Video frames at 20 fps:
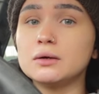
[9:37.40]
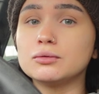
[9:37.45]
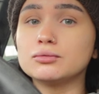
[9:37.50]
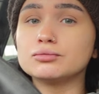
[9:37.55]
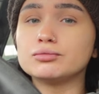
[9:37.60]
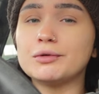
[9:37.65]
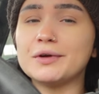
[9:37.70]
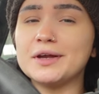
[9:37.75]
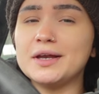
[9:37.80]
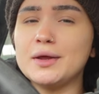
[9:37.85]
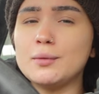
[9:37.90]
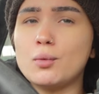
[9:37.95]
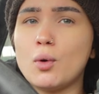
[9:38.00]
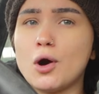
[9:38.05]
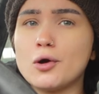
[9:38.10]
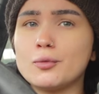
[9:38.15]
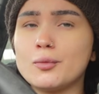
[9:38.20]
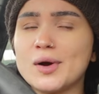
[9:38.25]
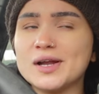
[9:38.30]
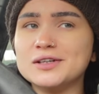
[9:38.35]
really
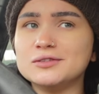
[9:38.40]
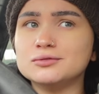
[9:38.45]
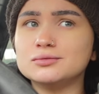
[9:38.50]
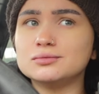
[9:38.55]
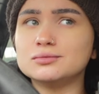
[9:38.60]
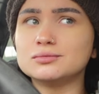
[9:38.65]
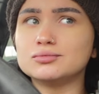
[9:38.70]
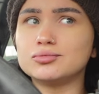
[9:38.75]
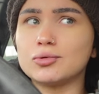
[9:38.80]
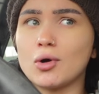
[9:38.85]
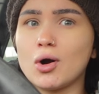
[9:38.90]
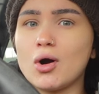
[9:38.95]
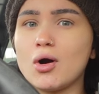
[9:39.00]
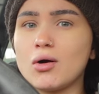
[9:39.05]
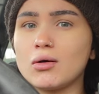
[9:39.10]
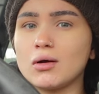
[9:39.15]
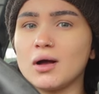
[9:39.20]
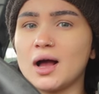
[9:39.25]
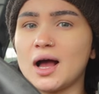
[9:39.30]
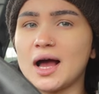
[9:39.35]
what went
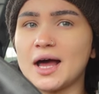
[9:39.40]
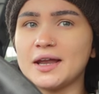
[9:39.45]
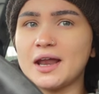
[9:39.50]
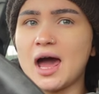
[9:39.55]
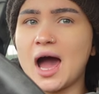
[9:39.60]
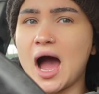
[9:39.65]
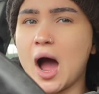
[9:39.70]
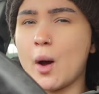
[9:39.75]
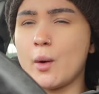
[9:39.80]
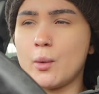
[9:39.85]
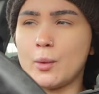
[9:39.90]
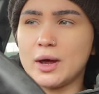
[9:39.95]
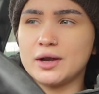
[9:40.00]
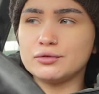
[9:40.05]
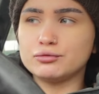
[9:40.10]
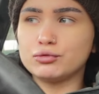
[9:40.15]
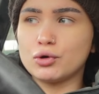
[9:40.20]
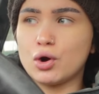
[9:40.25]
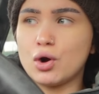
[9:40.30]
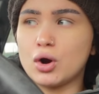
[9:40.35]
wrong and how it
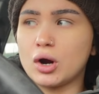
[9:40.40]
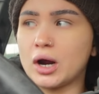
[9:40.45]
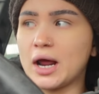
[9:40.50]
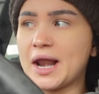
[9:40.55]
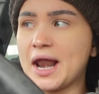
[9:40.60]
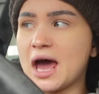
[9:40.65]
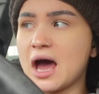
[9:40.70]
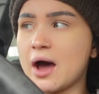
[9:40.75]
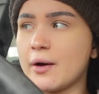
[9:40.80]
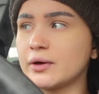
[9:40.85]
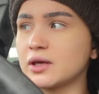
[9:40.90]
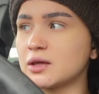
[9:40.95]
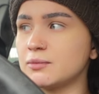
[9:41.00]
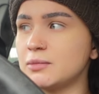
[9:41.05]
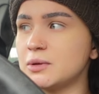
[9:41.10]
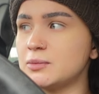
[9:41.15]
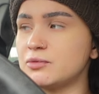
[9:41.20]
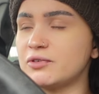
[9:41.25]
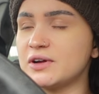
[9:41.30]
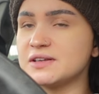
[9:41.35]
went wrong and how it can
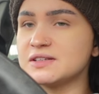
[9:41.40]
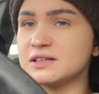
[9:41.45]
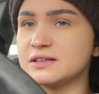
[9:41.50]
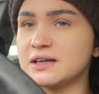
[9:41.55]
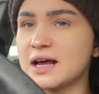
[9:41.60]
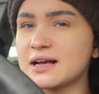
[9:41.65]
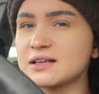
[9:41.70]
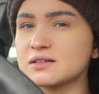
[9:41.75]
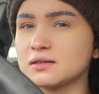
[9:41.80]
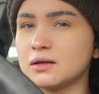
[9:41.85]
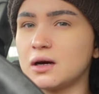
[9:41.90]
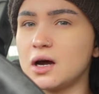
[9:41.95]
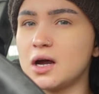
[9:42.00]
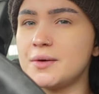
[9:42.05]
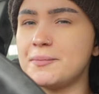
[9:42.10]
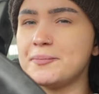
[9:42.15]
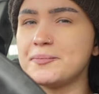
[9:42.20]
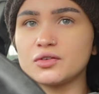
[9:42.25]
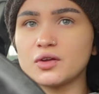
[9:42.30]
be prevented next time.